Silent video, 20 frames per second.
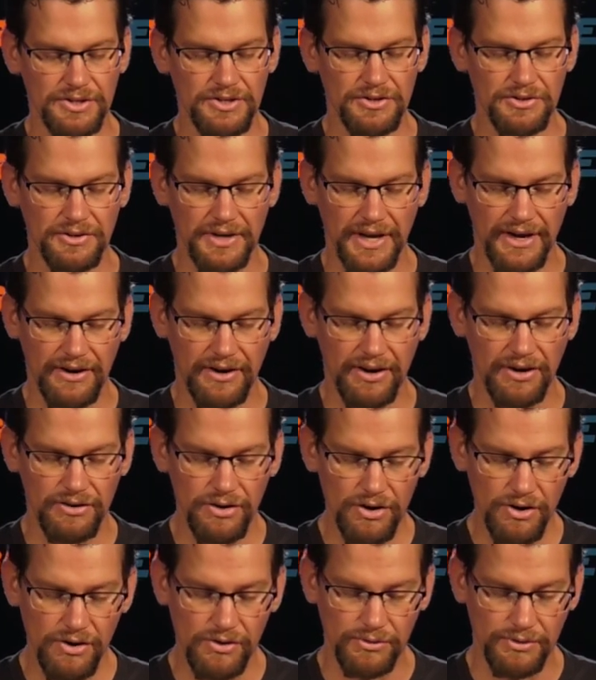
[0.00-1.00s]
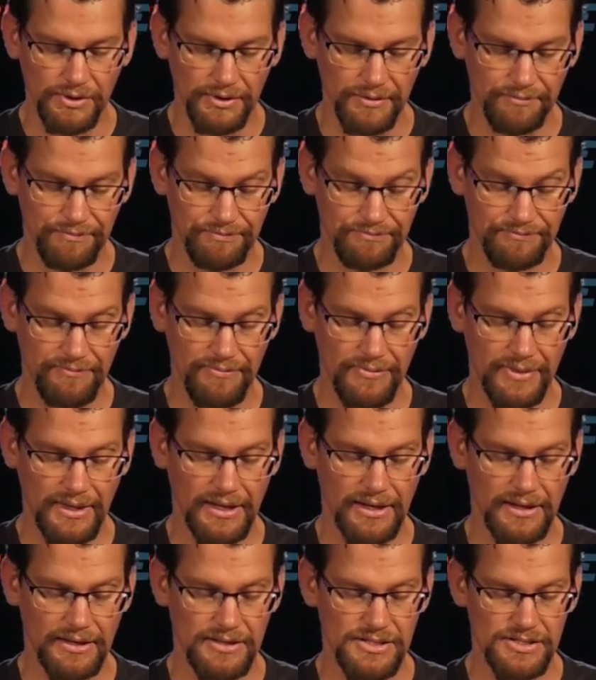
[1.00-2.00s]
to create our own.
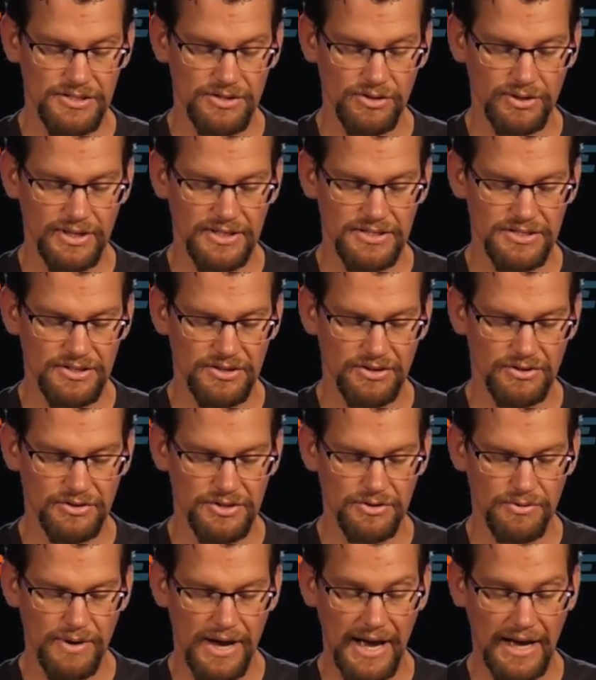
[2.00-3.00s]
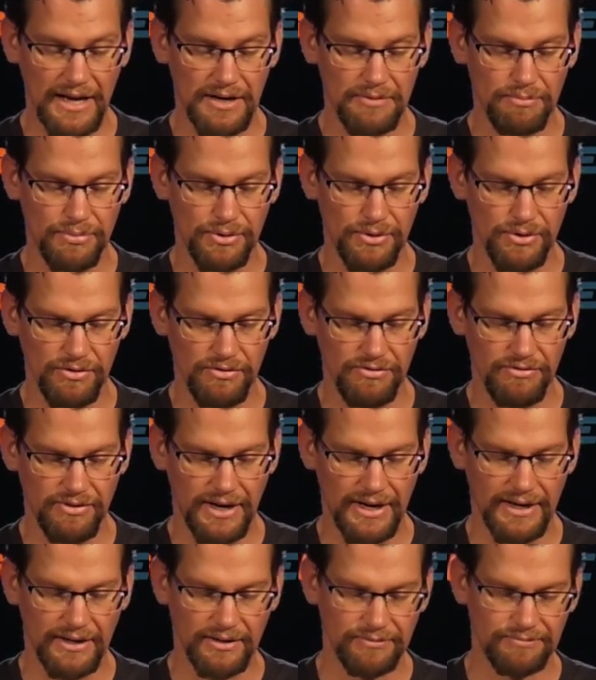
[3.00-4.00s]
So let's go to add
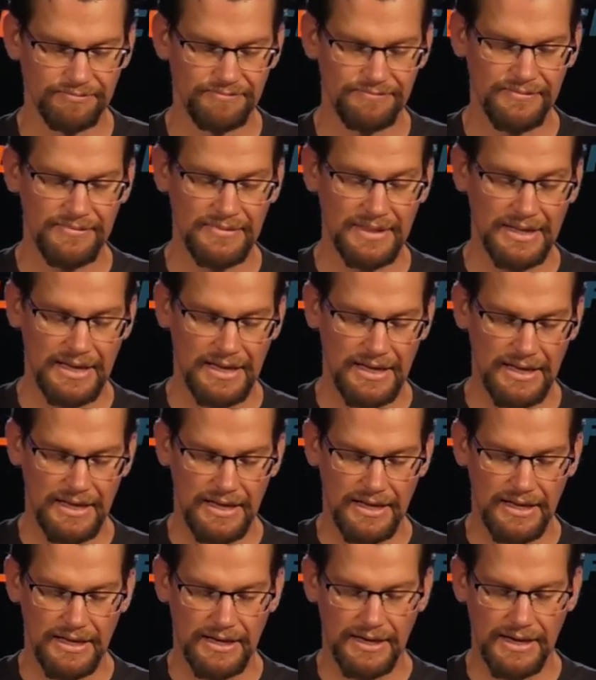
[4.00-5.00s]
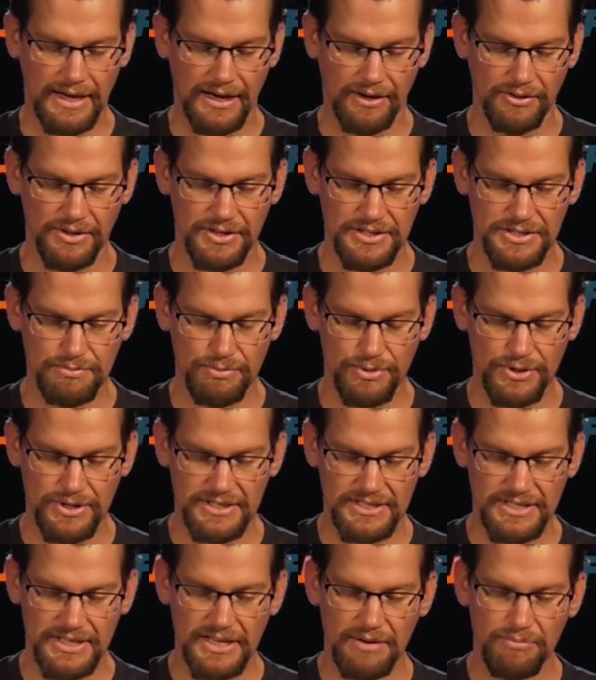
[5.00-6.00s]
profile. Now this
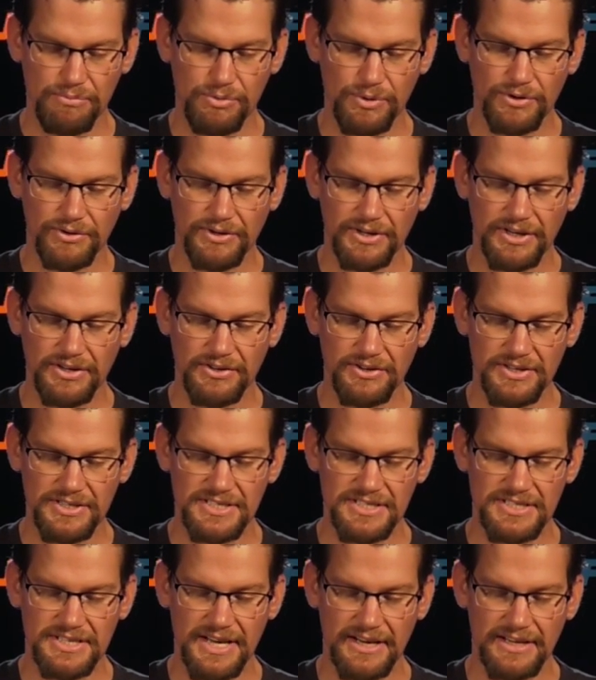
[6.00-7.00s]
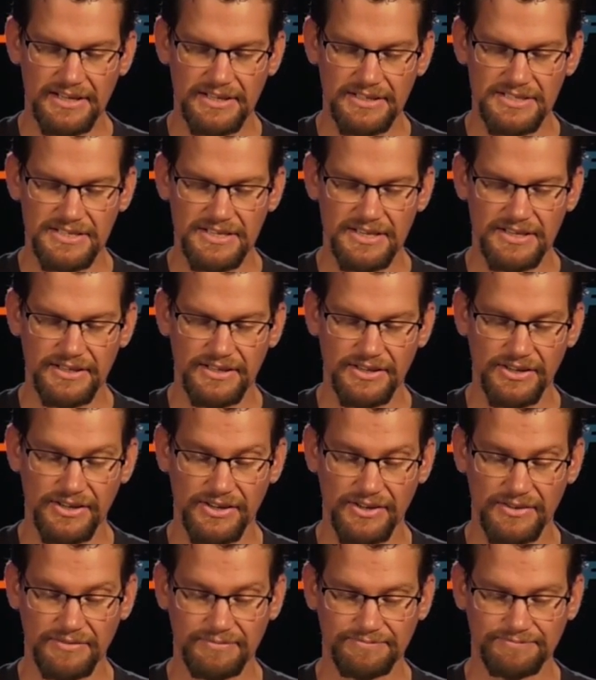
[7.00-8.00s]
brings it up. We're going to go to settings
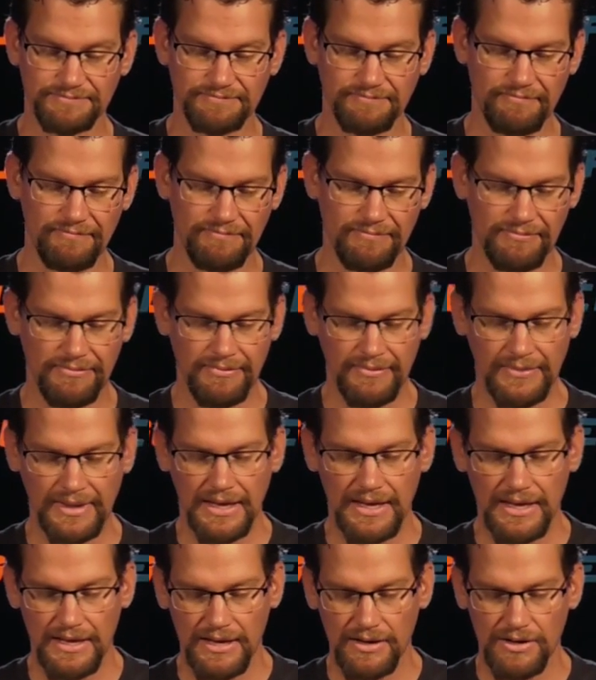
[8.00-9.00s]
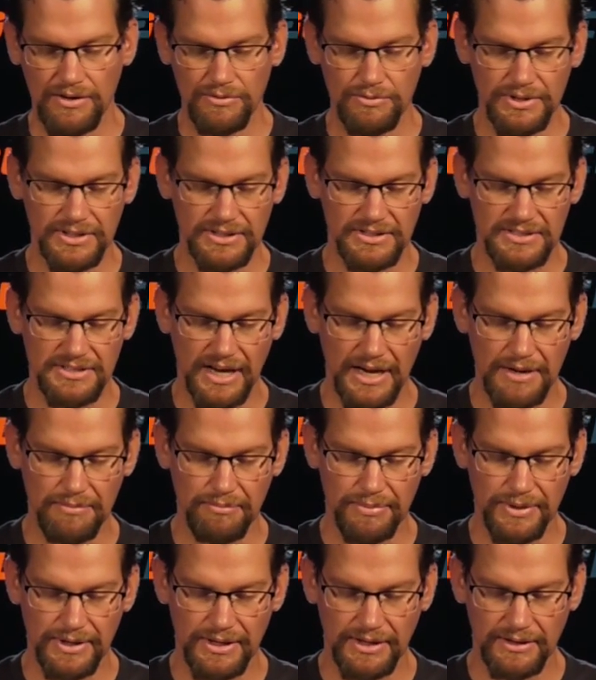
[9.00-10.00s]
here. We'll
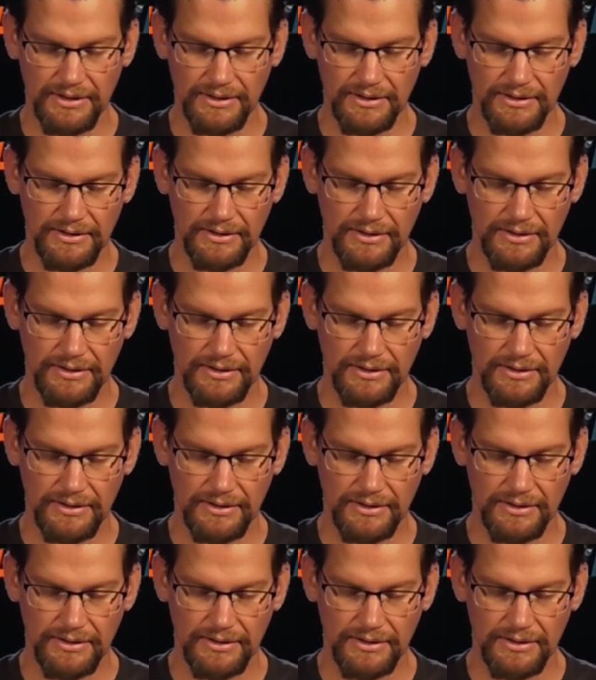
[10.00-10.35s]
type in